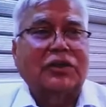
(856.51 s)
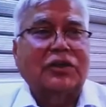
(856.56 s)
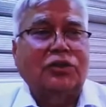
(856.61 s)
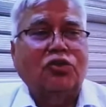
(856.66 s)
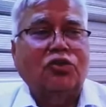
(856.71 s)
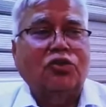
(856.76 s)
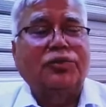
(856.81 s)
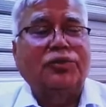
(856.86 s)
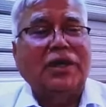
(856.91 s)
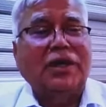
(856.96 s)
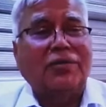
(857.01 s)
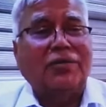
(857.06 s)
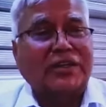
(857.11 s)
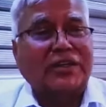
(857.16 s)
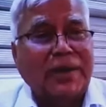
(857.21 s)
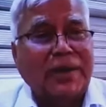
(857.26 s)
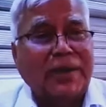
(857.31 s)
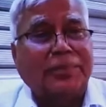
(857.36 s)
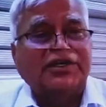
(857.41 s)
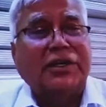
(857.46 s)
You know, we have
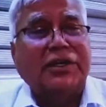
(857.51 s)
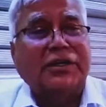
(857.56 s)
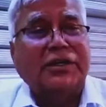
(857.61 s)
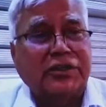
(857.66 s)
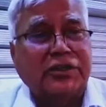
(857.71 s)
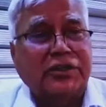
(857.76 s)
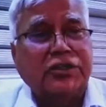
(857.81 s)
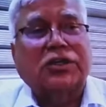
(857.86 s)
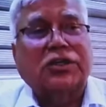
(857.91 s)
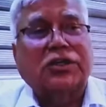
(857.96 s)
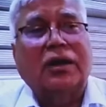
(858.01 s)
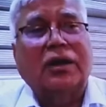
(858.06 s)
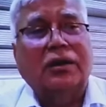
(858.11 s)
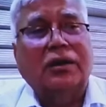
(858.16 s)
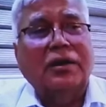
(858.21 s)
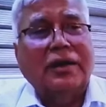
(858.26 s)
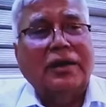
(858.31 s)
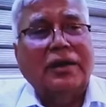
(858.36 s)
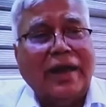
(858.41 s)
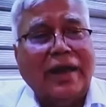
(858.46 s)
accepted digital
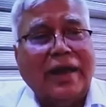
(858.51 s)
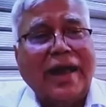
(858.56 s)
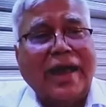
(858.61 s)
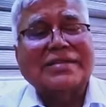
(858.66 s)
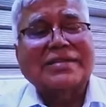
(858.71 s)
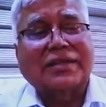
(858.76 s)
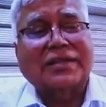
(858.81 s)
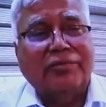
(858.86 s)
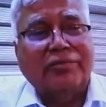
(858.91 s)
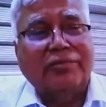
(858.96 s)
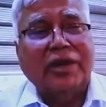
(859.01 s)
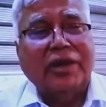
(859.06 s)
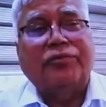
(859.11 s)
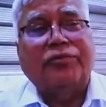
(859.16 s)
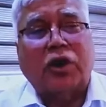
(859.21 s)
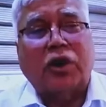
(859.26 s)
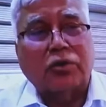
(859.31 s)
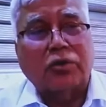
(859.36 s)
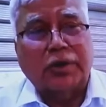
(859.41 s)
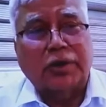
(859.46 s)
as the way
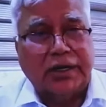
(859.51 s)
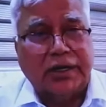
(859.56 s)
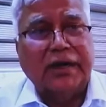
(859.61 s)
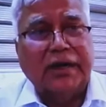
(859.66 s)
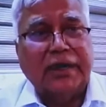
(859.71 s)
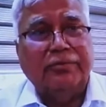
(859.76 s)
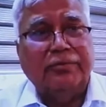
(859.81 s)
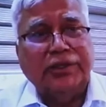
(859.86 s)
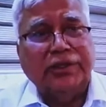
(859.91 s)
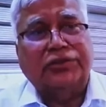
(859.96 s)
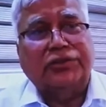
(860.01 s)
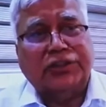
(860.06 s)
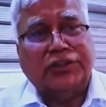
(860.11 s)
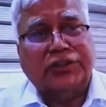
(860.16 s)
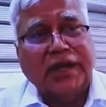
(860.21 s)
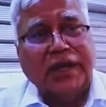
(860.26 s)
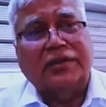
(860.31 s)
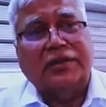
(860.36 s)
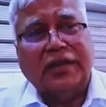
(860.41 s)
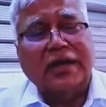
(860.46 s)
forward and we
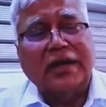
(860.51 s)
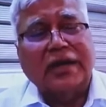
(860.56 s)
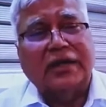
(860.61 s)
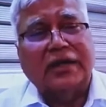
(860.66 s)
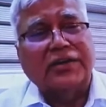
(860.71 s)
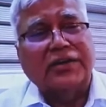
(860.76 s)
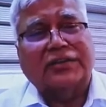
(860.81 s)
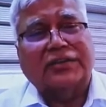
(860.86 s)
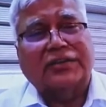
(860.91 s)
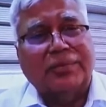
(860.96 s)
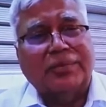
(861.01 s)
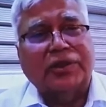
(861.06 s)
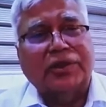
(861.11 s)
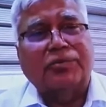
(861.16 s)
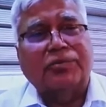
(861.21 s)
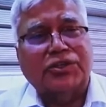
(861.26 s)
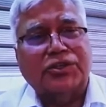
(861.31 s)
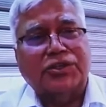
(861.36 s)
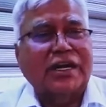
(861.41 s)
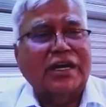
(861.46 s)
think that it is something
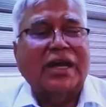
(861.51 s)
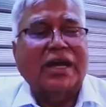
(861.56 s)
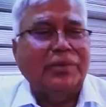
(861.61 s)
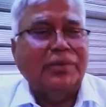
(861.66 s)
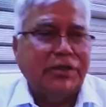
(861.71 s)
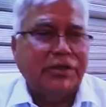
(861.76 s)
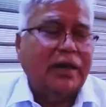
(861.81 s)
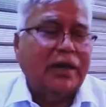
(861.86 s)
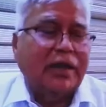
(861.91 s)
which can be done.